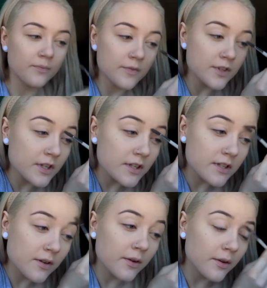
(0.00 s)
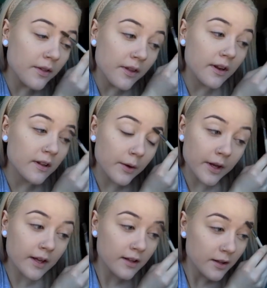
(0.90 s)
just so they're
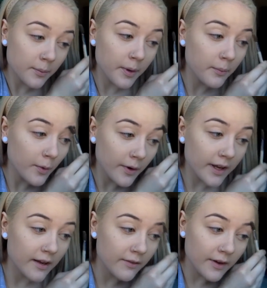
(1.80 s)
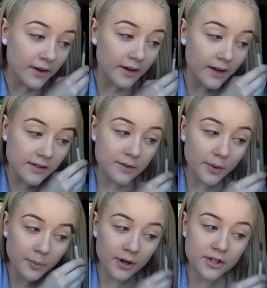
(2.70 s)
looking a little bit more even, and so we
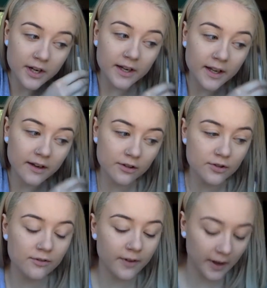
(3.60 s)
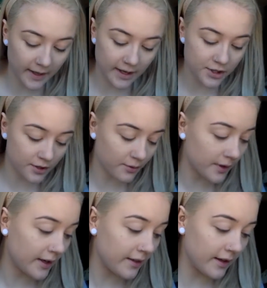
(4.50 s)
brush any extra foundation or
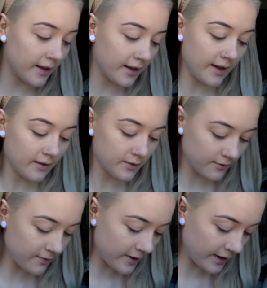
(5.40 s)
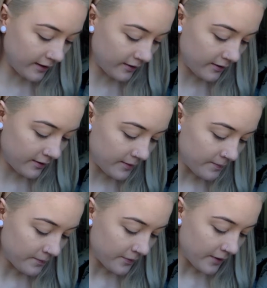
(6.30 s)
anything out of there.
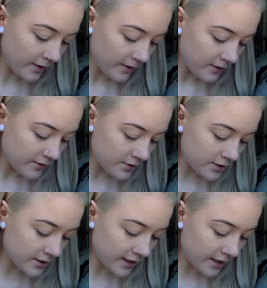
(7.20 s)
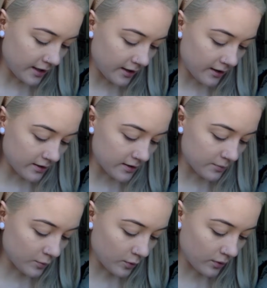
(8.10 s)
Just taking a
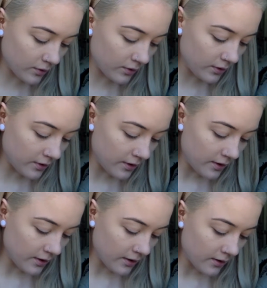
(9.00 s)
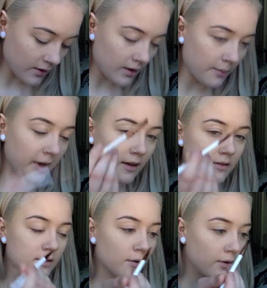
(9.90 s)
small
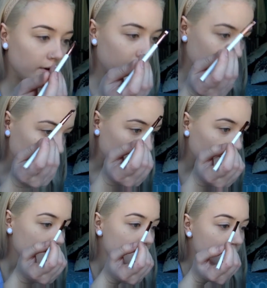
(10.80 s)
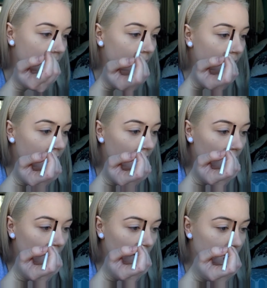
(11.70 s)
amount on our brush.
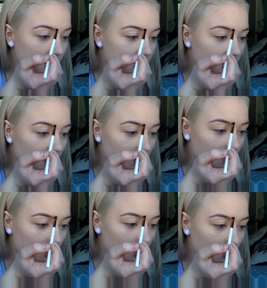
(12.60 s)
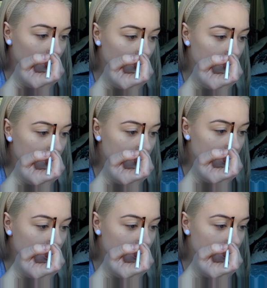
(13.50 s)
We're going to be starting
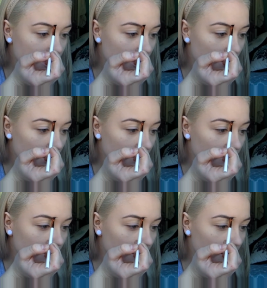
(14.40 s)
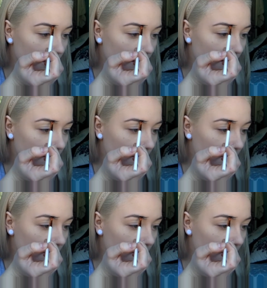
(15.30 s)
just above the brow